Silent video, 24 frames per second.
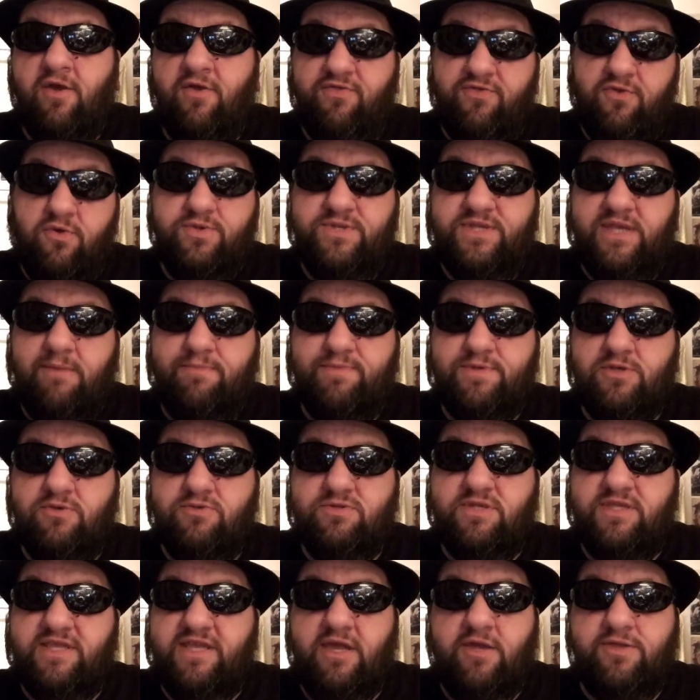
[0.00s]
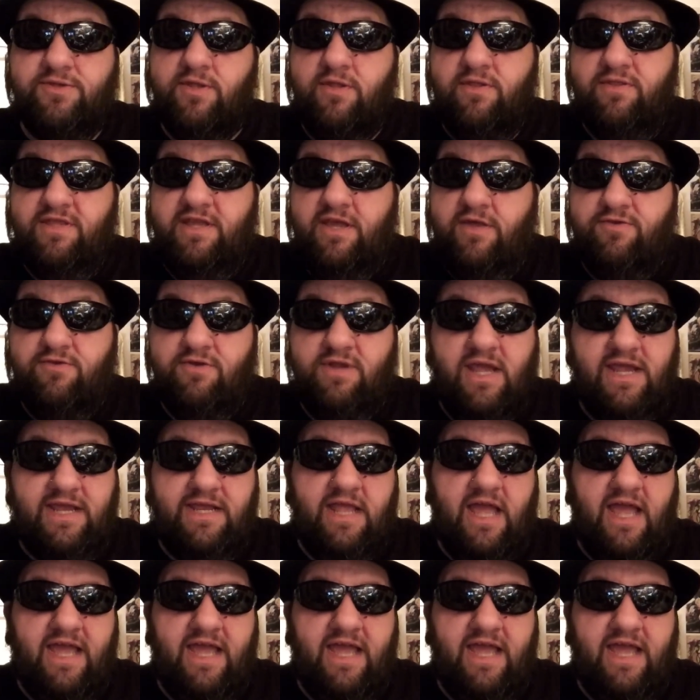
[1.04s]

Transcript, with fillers: those episodes the other, the other night.